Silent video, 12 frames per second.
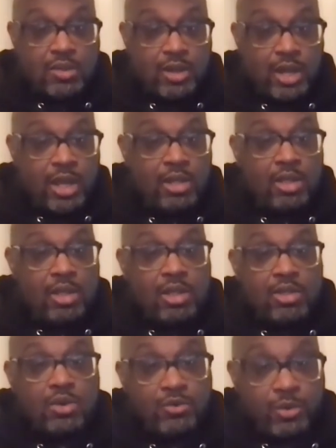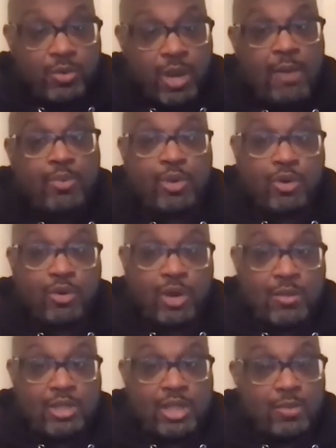right so from my
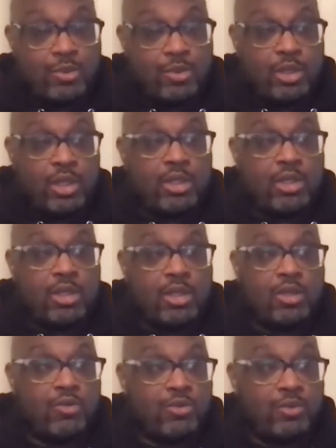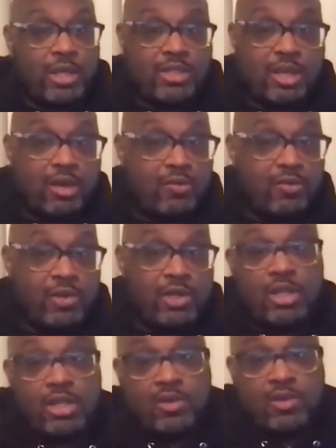program standpoint you know for myself and the
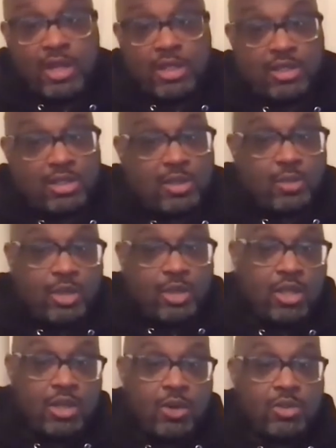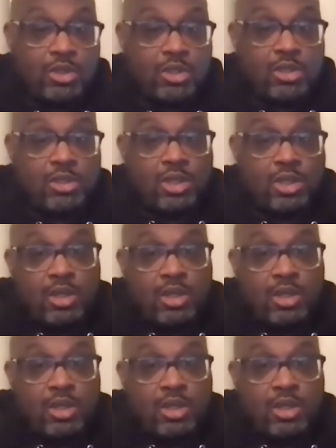other directors and some of the other coaches